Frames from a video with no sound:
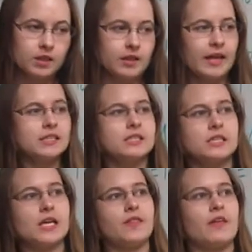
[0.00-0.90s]
Let's
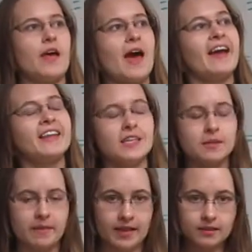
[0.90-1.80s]
say that I killed
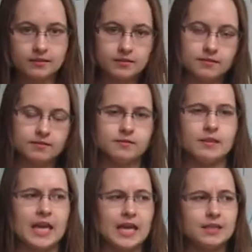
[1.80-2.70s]
a man,
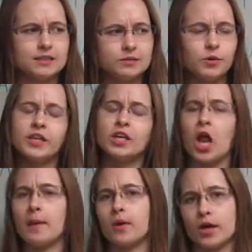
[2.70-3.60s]
and we're going to
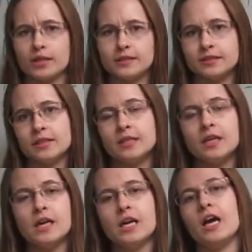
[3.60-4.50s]
call him Mark.
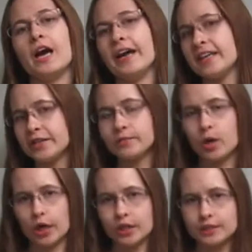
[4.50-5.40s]
I killed
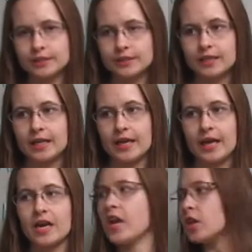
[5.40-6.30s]
Mark,
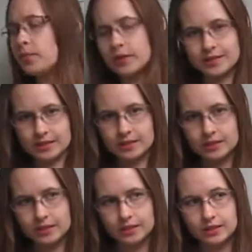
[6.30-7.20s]
and another
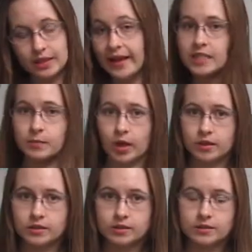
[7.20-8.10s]
person hates Mark.
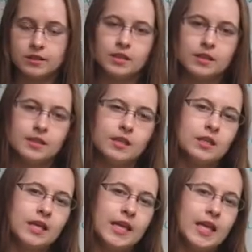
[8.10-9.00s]

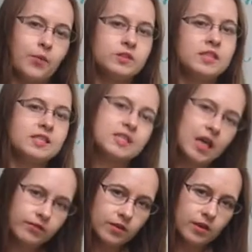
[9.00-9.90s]
It was
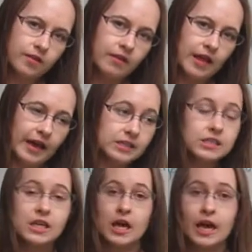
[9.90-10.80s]
discovered
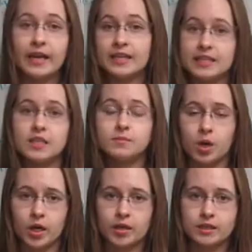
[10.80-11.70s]
that I killed
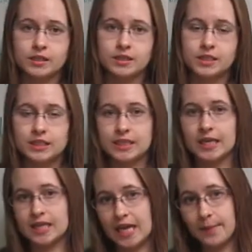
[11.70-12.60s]
Mark,
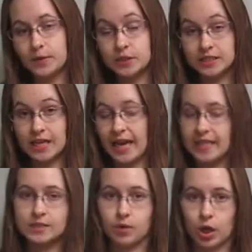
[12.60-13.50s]
and that person
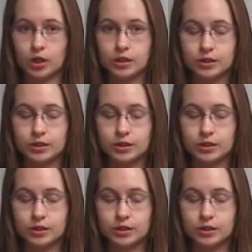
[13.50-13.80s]
hates Mark.